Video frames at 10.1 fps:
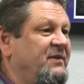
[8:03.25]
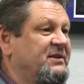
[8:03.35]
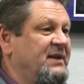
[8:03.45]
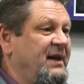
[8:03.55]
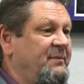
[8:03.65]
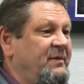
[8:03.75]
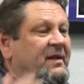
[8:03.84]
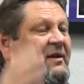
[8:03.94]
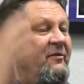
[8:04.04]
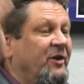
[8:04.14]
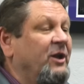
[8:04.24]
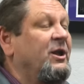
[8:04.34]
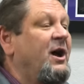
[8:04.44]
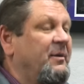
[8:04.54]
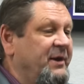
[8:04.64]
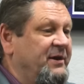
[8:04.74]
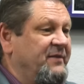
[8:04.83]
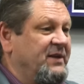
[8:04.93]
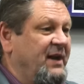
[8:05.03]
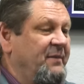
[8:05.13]
of all time for a long period
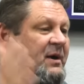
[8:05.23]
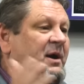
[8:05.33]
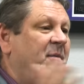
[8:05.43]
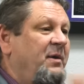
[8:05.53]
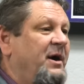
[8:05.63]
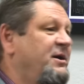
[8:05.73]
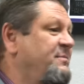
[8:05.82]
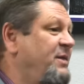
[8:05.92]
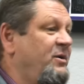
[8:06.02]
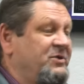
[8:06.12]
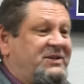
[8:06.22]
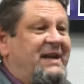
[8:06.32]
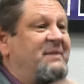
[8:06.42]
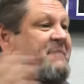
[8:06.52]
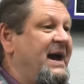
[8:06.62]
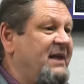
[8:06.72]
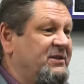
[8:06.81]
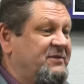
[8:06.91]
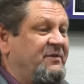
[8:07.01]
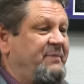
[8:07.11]
of time. Parker Bone stayed in
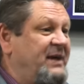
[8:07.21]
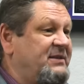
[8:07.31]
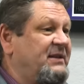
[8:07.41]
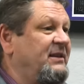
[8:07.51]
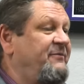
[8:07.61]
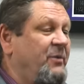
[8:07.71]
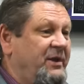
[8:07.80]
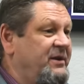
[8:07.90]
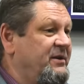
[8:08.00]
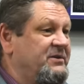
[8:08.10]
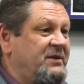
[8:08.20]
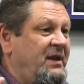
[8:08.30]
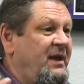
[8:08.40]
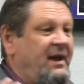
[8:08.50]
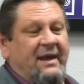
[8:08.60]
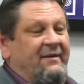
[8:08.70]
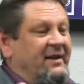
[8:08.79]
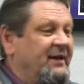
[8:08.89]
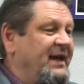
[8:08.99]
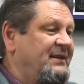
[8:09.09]
balance for basically 40 years. And if I look